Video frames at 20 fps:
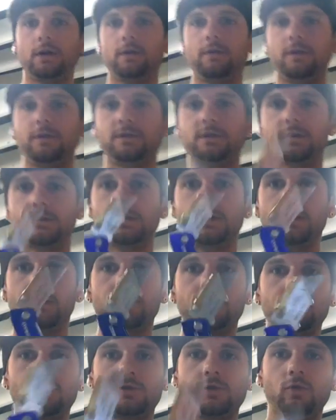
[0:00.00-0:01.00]
this is
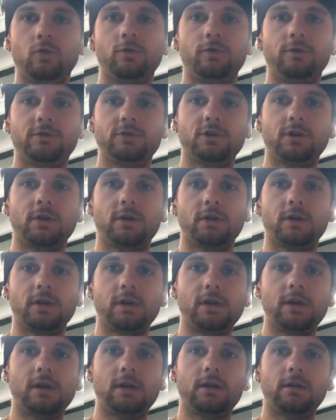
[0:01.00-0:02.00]
another tool that you're going to
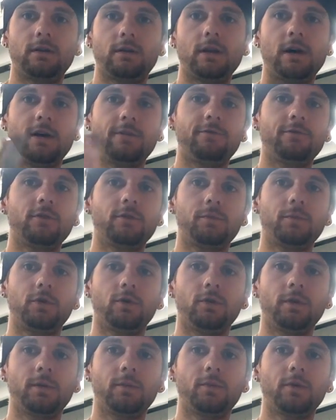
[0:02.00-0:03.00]
need. Not for the
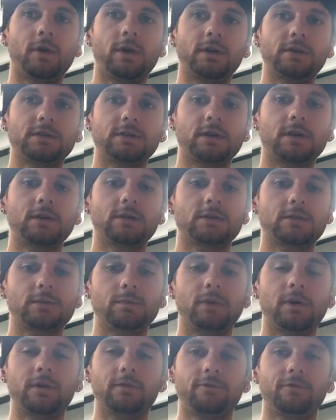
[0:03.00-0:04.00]
pulling process,
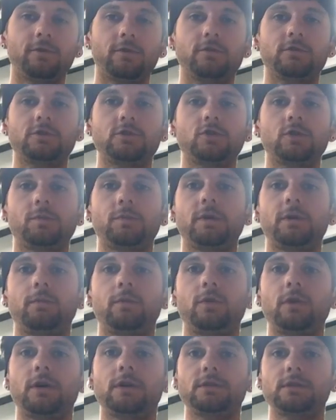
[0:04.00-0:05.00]
but for the stripping
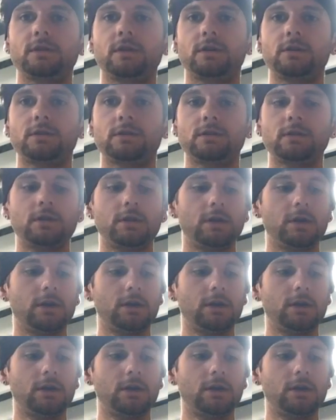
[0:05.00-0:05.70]
process.